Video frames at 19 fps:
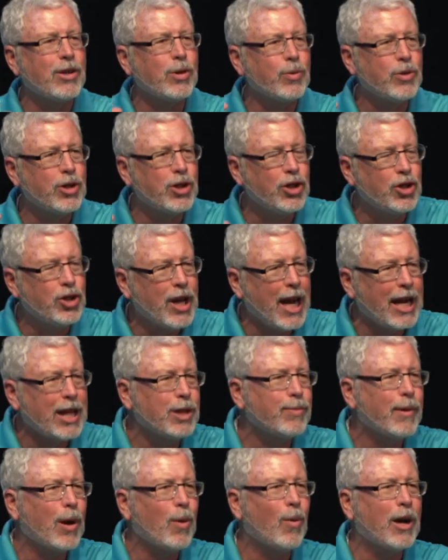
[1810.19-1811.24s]
I want you to change
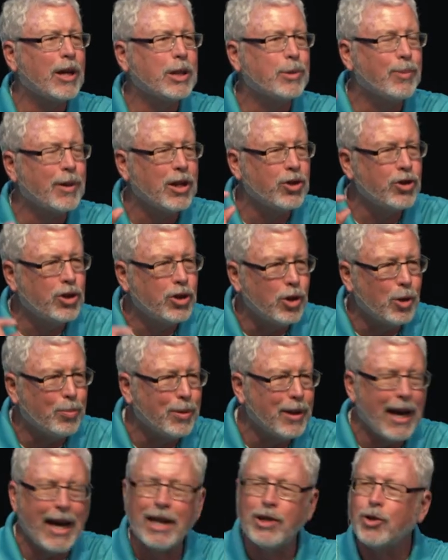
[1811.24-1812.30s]
my wants because your
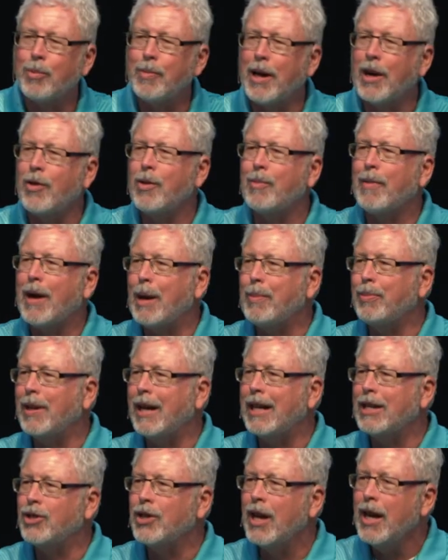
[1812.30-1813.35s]
plans are better than my
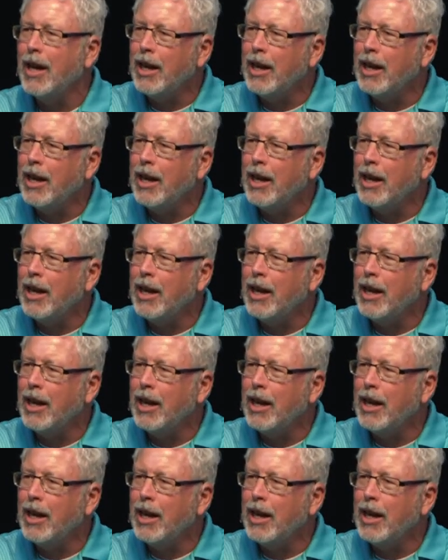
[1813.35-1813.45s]
plans.